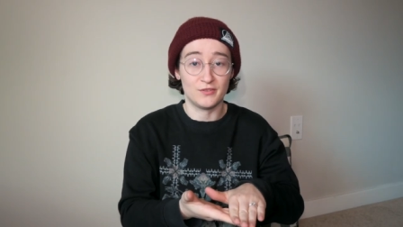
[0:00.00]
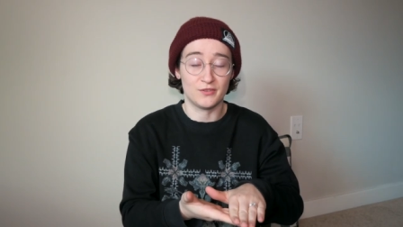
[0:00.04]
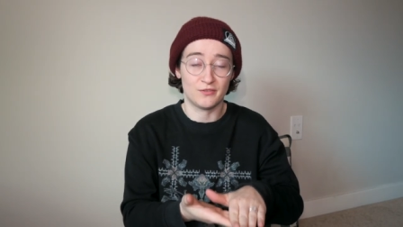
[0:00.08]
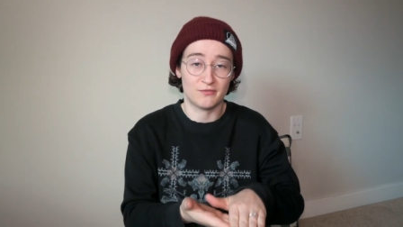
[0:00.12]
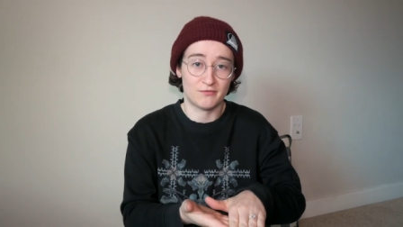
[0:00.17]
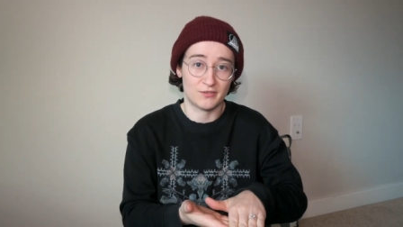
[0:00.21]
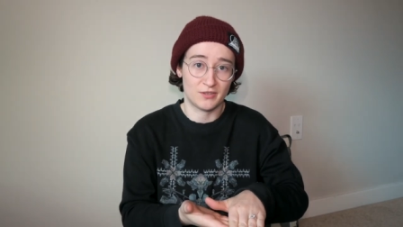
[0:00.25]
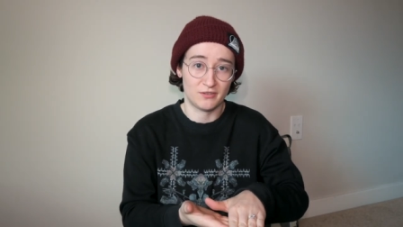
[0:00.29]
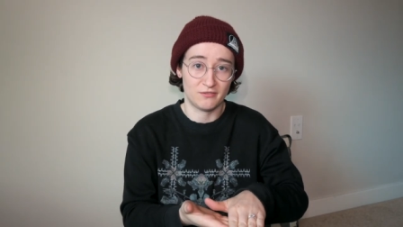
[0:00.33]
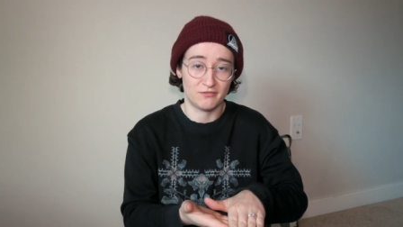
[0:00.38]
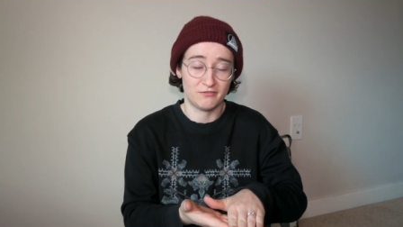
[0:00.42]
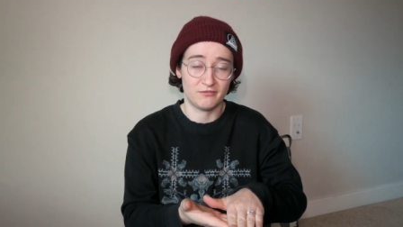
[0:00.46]
your
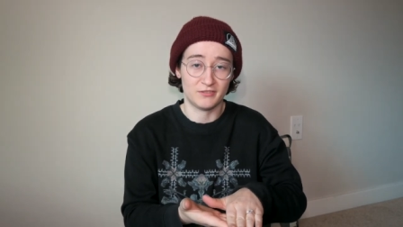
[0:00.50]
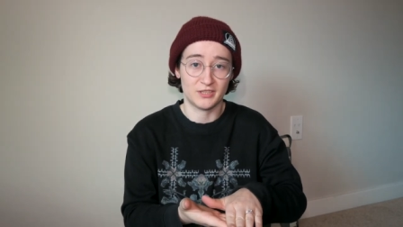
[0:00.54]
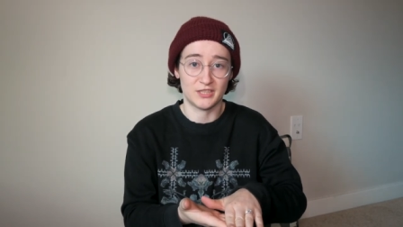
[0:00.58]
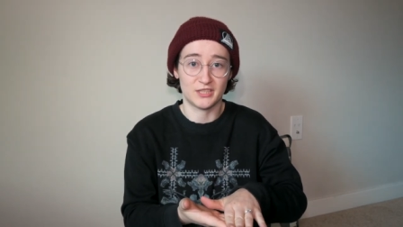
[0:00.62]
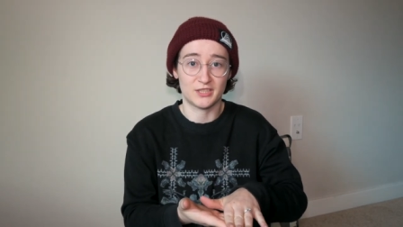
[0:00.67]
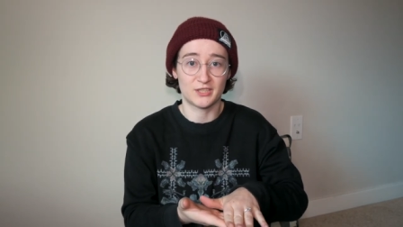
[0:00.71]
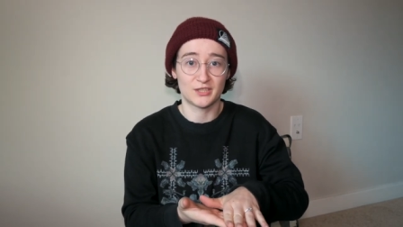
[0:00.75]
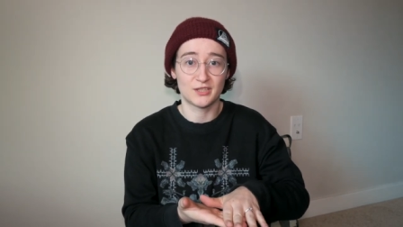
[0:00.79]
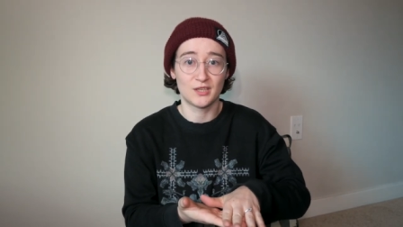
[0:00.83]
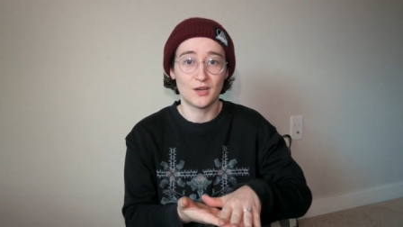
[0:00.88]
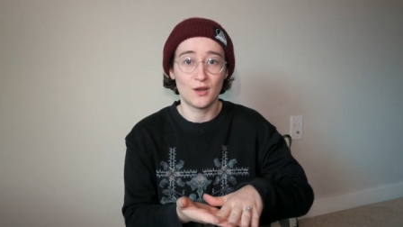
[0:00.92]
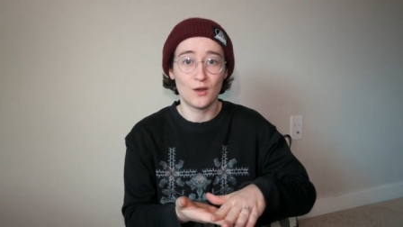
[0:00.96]
front
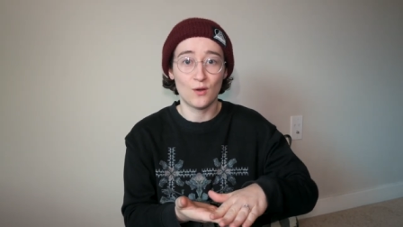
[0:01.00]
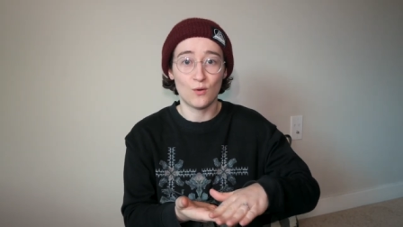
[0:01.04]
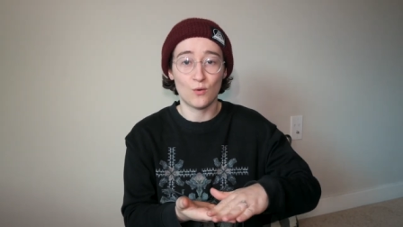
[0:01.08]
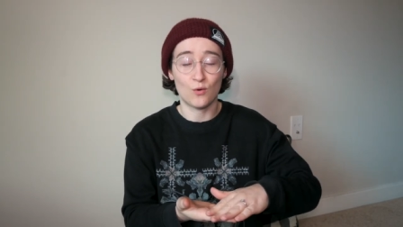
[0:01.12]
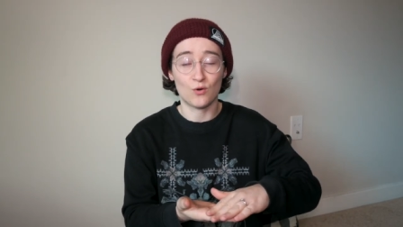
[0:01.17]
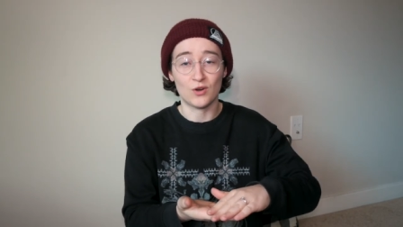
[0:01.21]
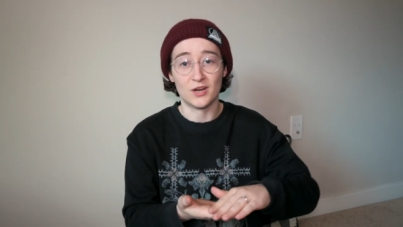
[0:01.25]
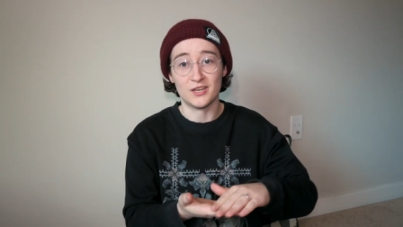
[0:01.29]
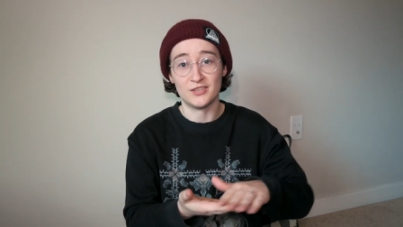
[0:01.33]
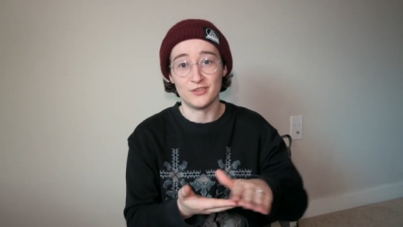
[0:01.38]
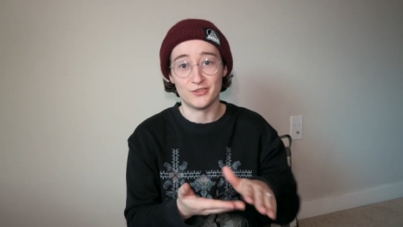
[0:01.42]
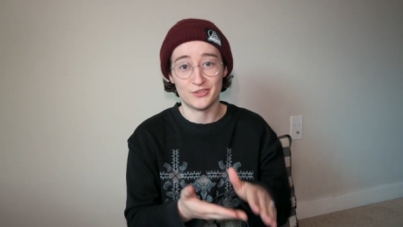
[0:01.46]
foot
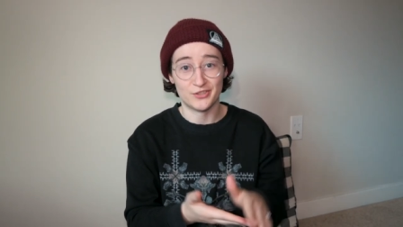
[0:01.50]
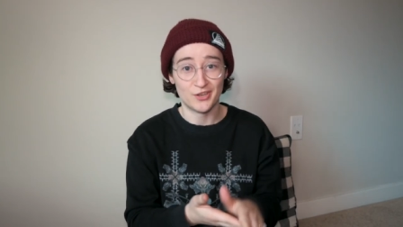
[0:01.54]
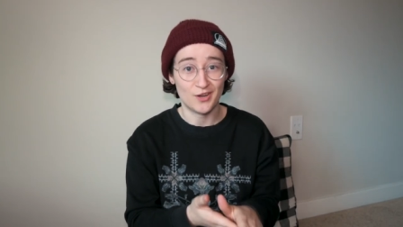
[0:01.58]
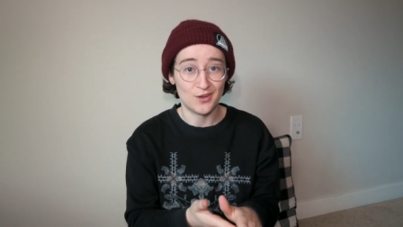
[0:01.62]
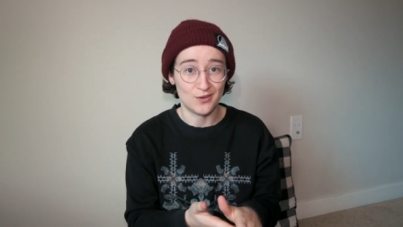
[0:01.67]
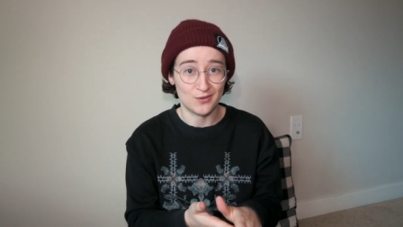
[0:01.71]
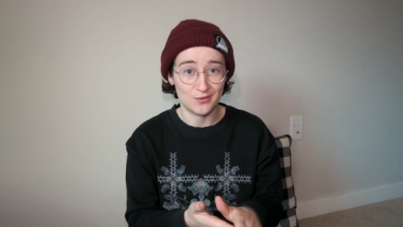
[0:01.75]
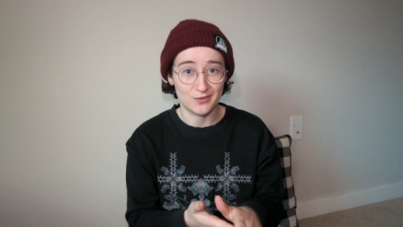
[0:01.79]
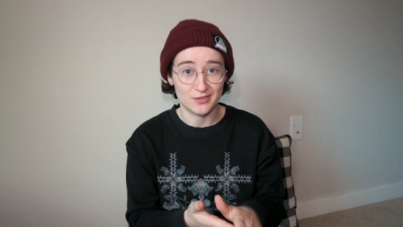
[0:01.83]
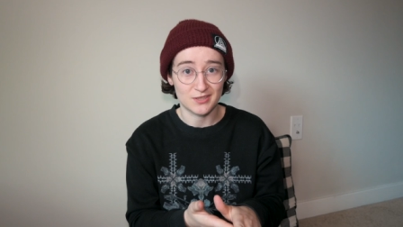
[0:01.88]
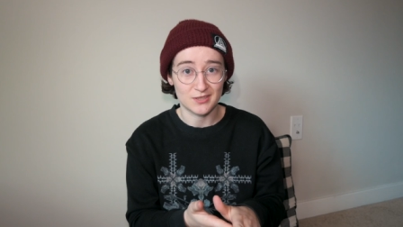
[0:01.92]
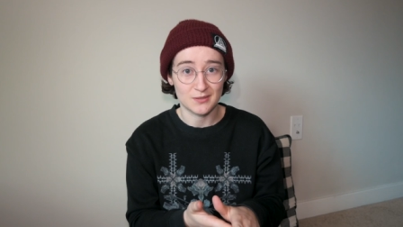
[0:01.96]
or on your
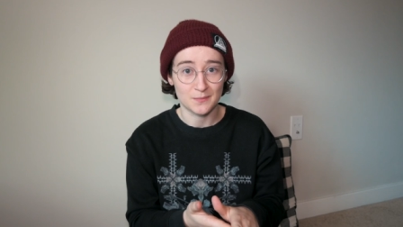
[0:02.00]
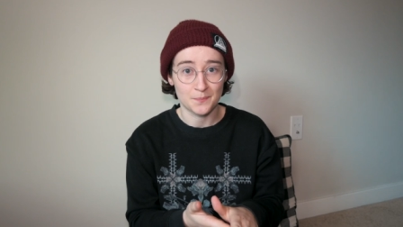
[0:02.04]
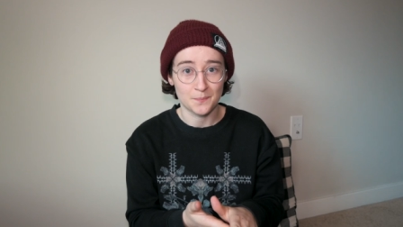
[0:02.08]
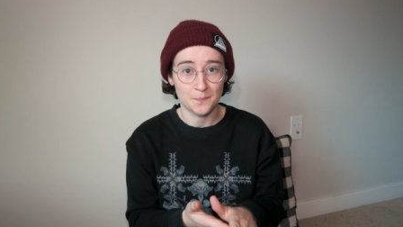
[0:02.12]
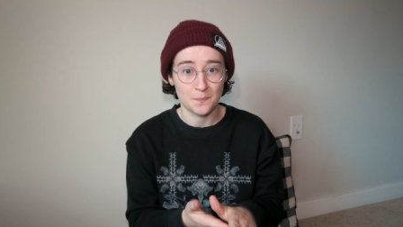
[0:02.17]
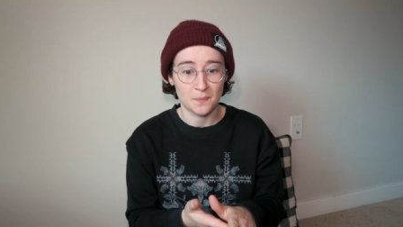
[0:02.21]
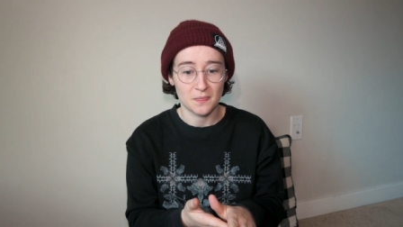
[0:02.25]
toes?